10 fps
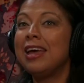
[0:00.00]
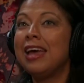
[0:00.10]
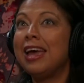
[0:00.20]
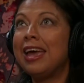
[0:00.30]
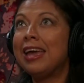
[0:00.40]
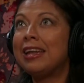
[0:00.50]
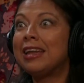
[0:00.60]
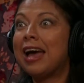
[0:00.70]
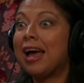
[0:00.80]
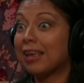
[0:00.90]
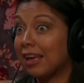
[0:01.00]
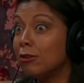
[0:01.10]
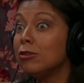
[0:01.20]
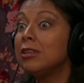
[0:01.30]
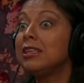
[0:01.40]
And
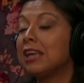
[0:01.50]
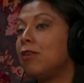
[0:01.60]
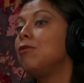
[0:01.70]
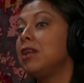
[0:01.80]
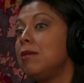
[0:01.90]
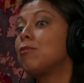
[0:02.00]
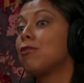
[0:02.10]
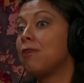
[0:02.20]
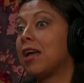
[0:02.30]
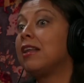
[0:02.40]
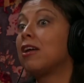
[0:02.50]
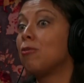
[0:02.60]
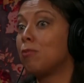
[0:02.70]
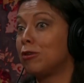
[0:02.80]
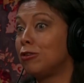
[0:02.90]
counseling can really provide that
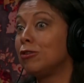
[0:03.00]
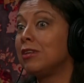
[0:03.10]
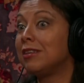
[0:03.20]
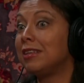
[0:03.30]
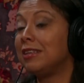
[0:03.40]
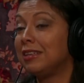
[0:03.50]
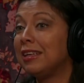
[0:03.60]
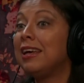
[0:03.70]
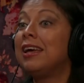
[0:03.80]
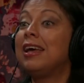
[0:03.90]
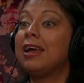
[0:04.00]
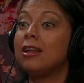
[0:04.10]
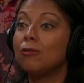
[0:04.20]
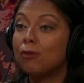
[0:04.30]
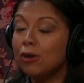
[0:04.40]
opportunity
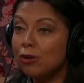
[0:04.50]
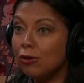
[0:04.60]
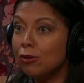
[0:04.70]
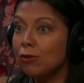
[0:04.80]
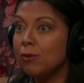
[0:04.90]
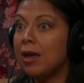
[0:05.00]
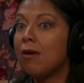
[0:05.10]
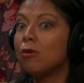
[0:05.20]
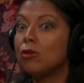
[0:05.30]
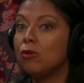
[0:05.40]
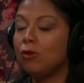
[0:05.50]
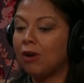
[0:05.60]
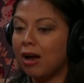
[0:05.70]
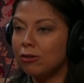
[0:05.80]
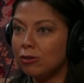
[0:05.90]
for you to be able to
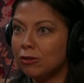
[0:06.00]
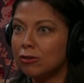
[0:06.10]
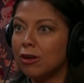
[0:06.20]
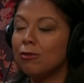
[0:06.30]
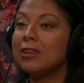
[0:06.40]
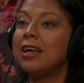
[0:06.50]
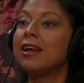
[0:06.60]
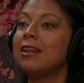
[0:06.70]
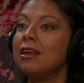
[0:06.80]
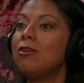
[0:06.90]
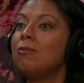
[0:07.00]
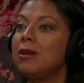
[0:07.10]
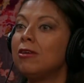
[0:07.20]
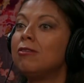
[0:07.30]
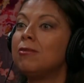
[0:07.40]
ground yourself, take a little
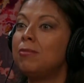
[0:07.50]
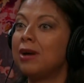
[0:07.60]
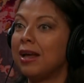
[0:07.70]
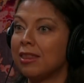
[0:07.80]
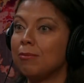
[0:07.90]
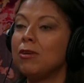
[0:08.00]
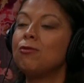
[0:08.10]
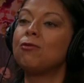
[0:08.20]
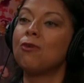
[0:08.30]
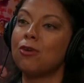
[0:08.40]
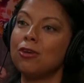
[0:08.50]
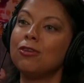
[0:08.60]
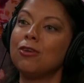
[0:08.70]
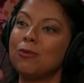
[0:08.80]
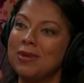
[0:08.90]
bit of a breath before you
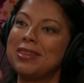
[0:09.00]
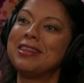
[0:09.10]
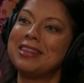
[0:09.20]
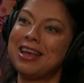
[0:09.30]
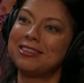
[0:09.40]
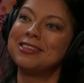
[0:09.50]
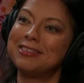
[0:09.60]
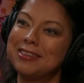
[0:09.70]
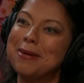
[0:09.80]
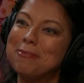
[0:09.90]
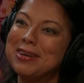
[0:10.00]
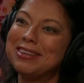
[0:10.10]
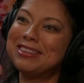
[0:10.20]
know what the next step is.